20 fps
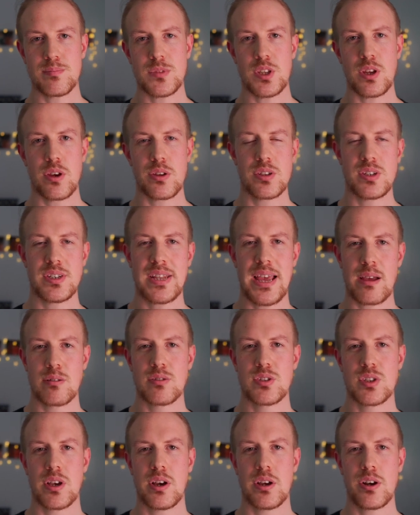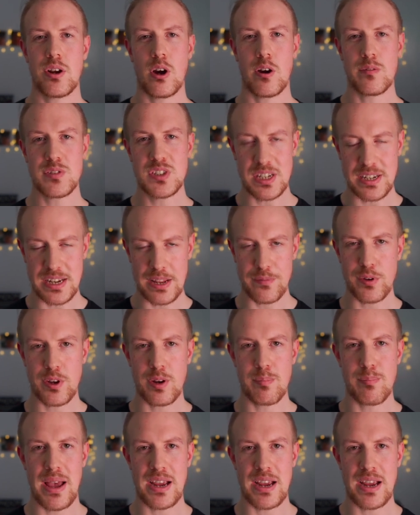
The other downside of significant